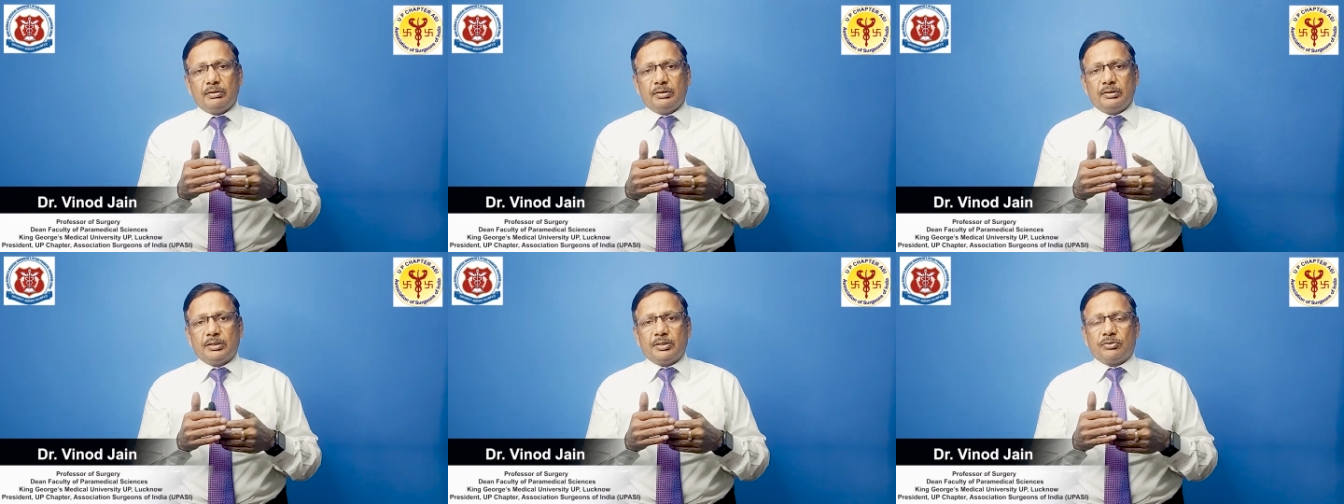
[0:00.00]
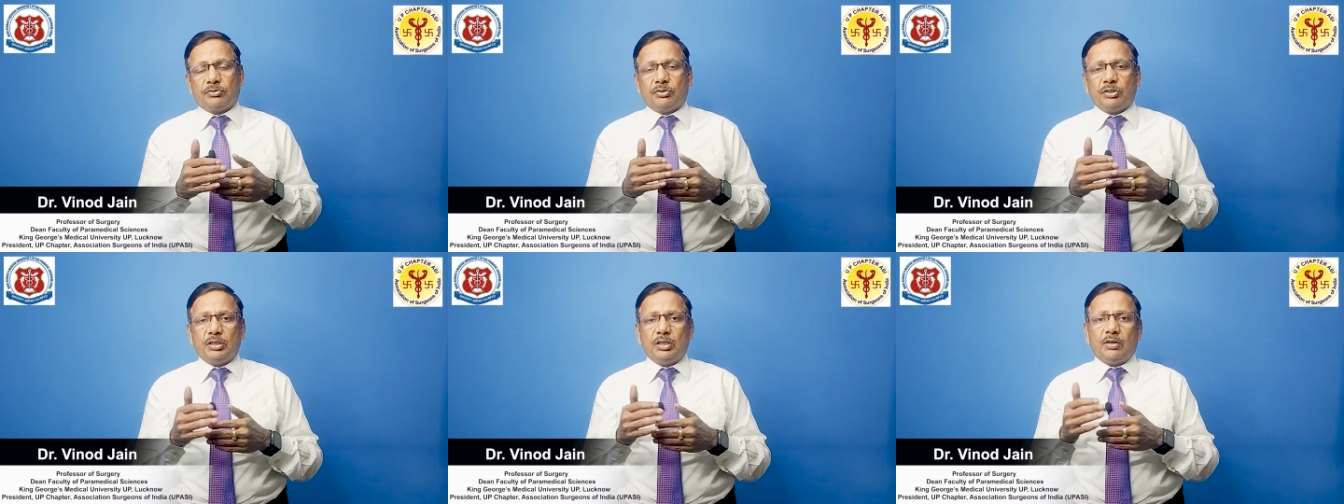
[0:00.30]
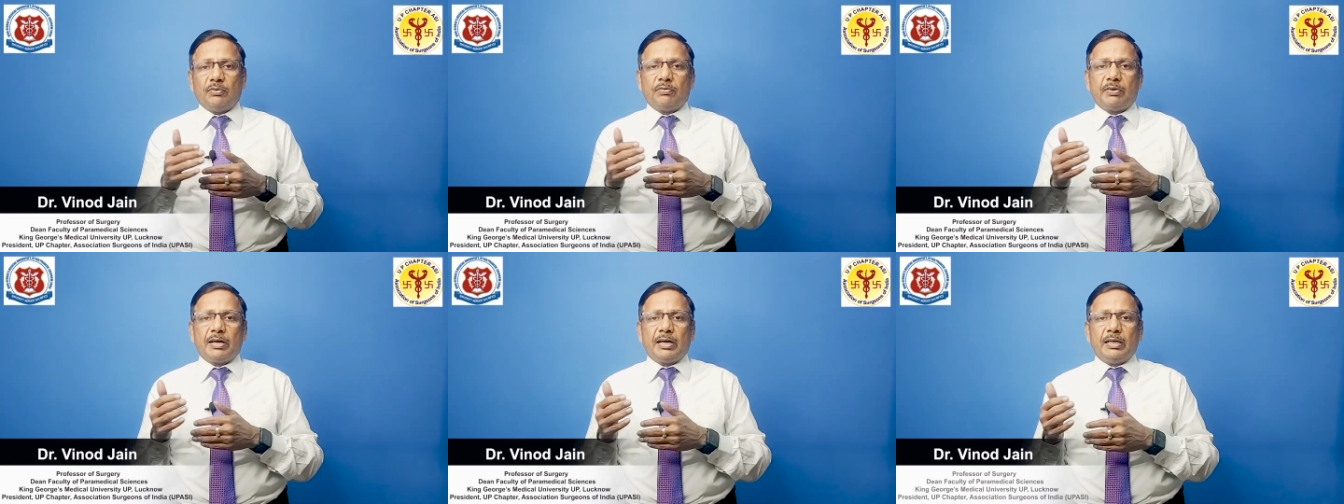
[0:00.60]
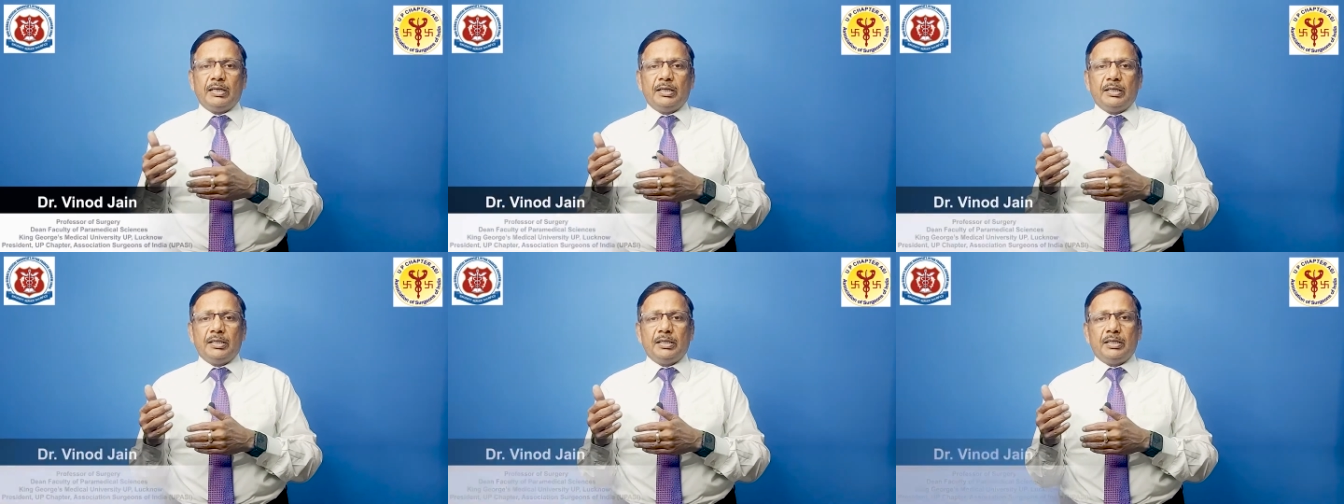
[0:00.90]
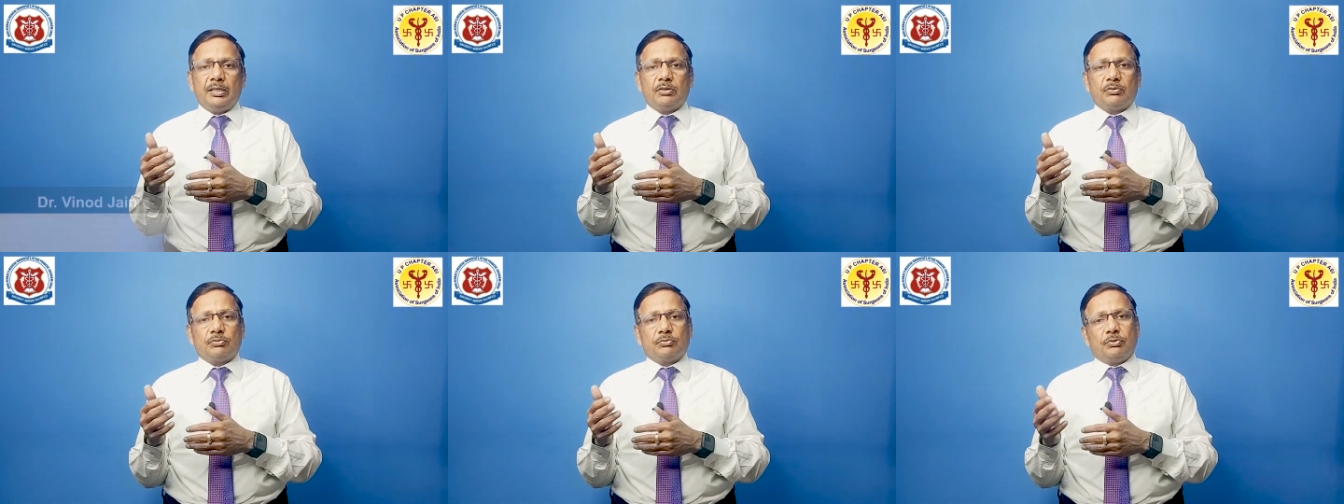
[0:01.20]
the Sea of
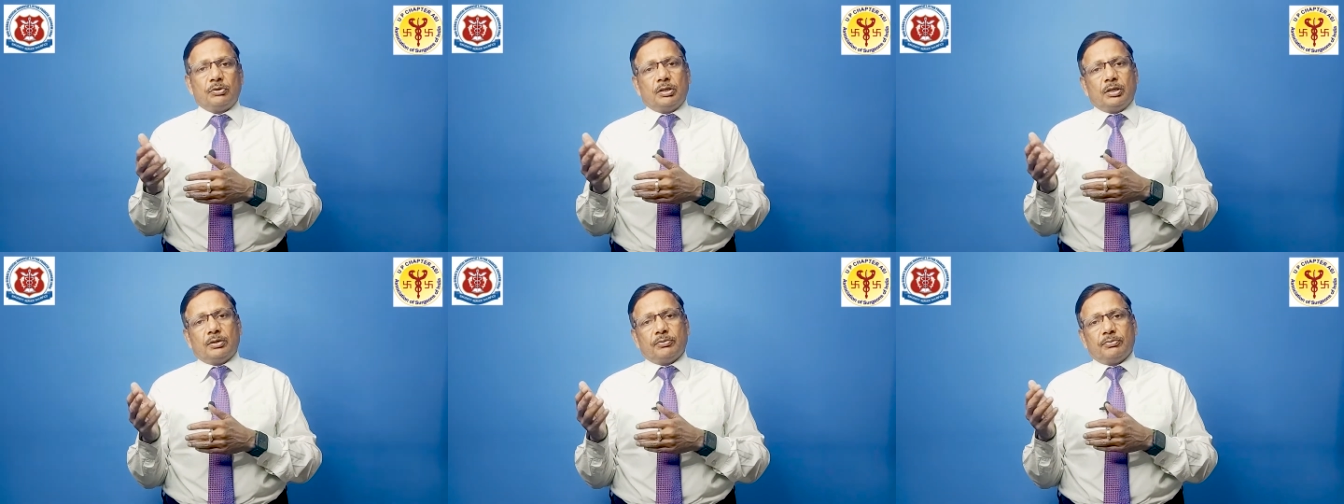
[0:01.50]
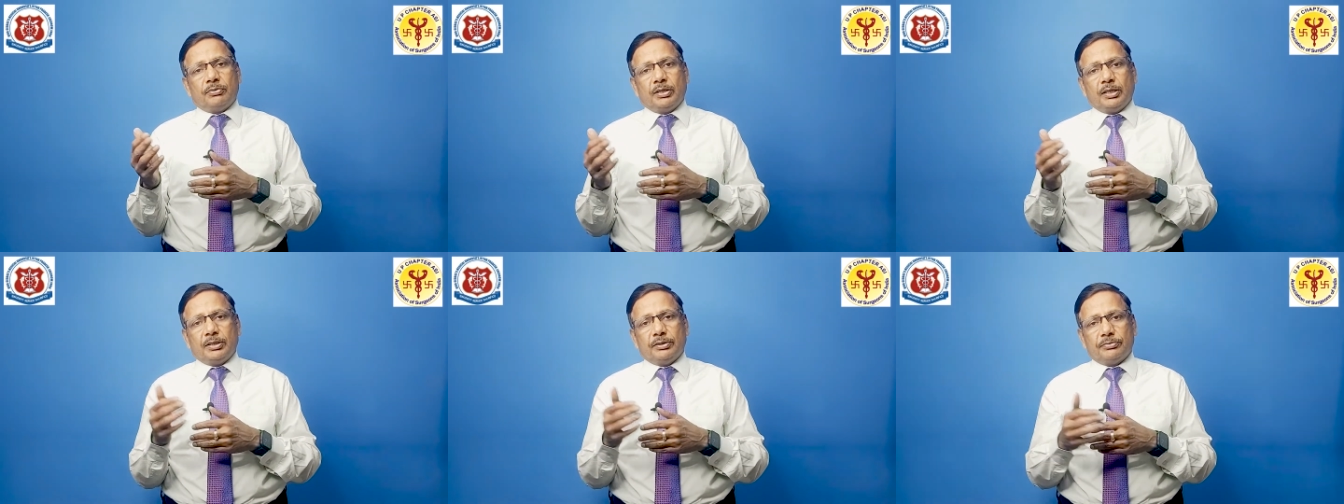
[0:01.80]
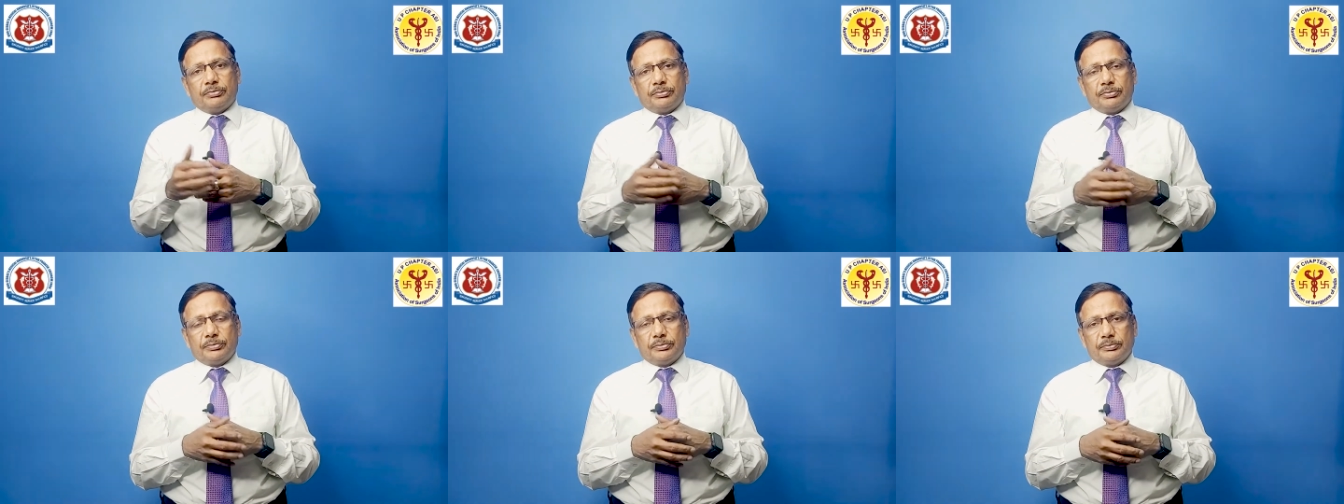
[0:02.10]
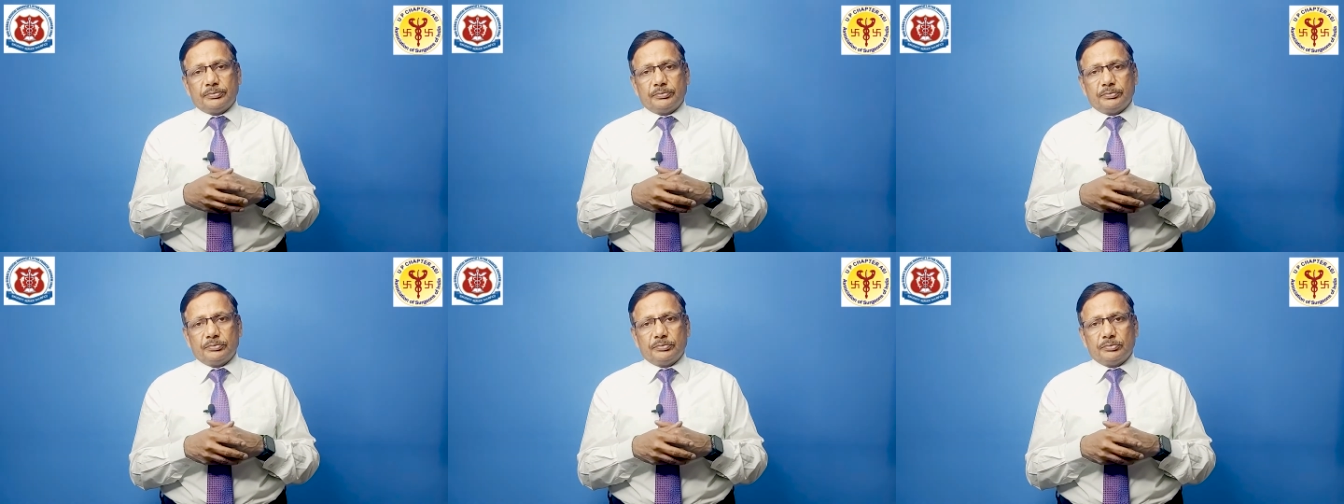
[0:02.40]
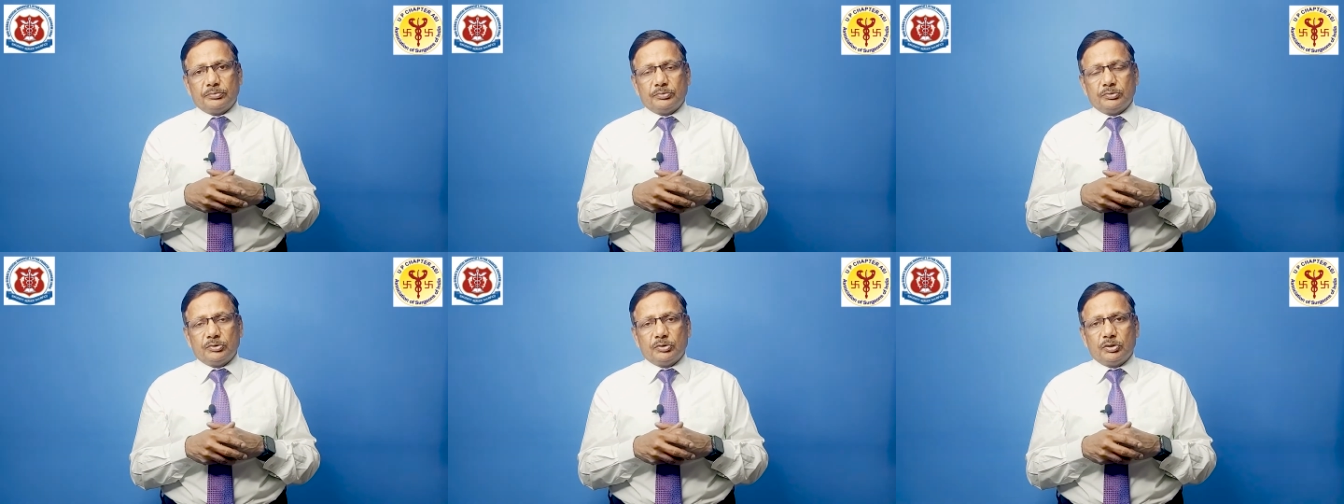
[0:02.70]
Galilee is full of life.
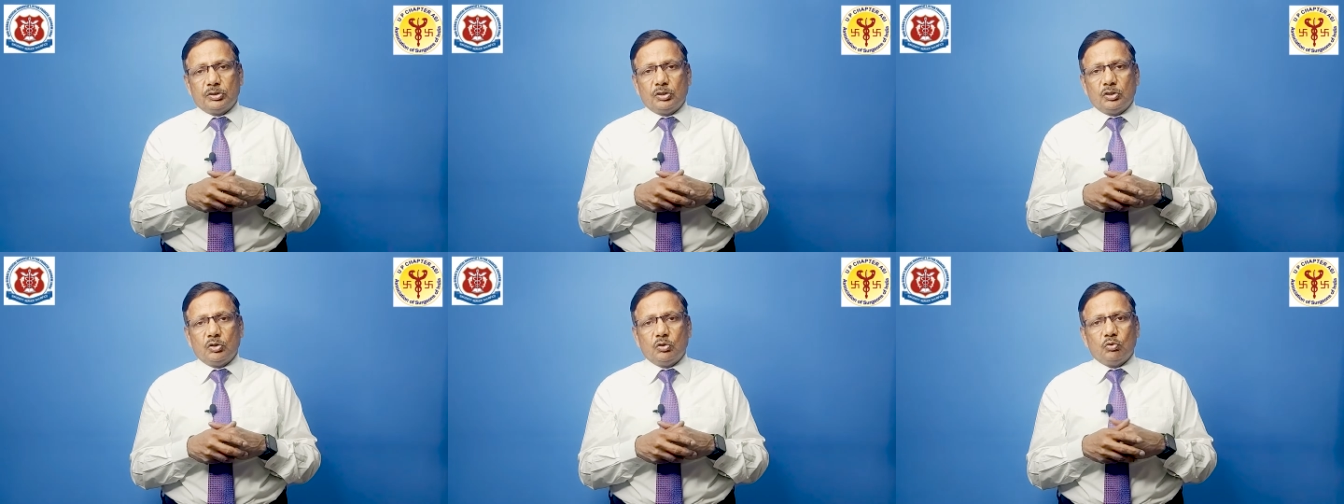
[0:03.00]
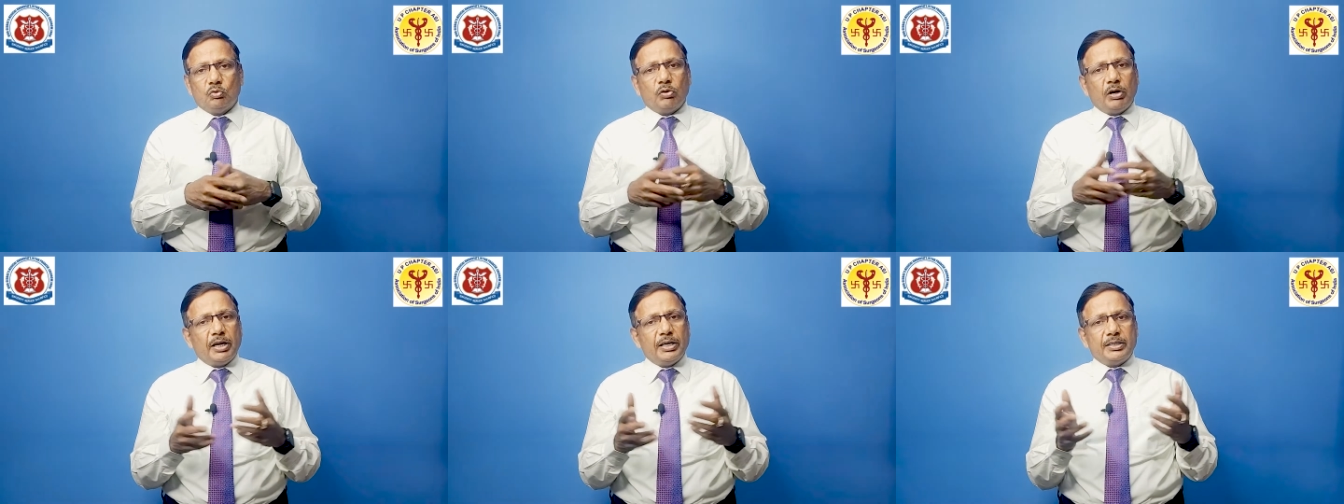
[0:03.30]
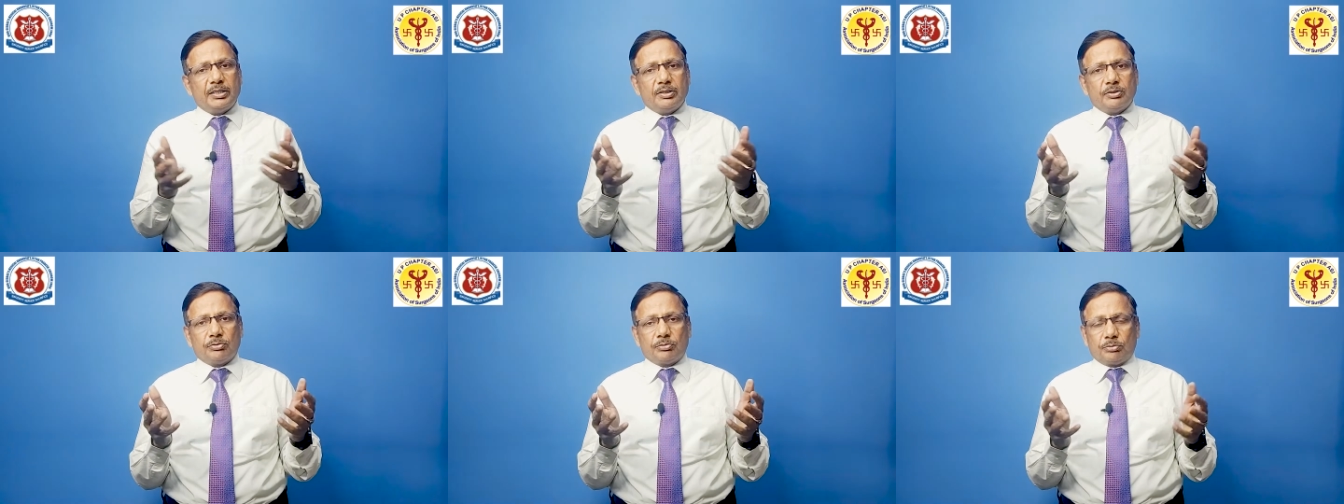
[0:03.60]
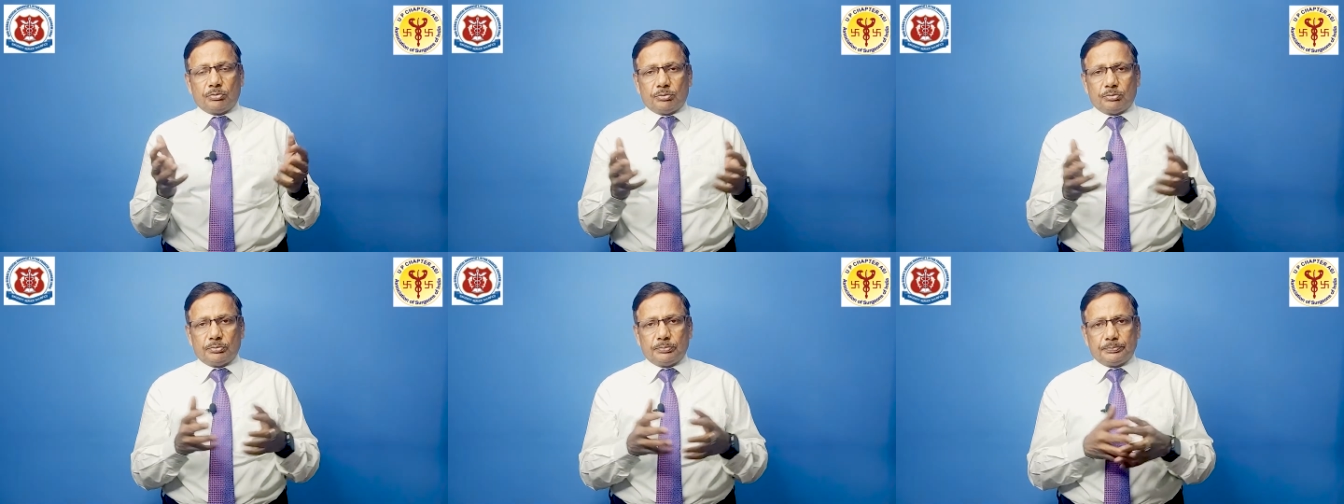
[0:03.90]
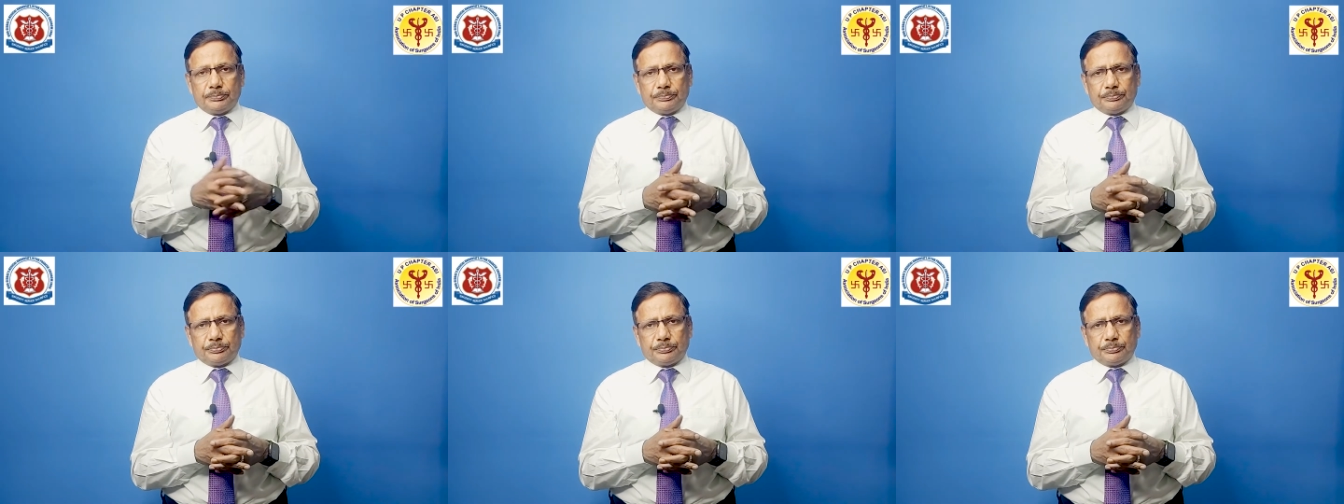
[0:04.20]
Why it is so?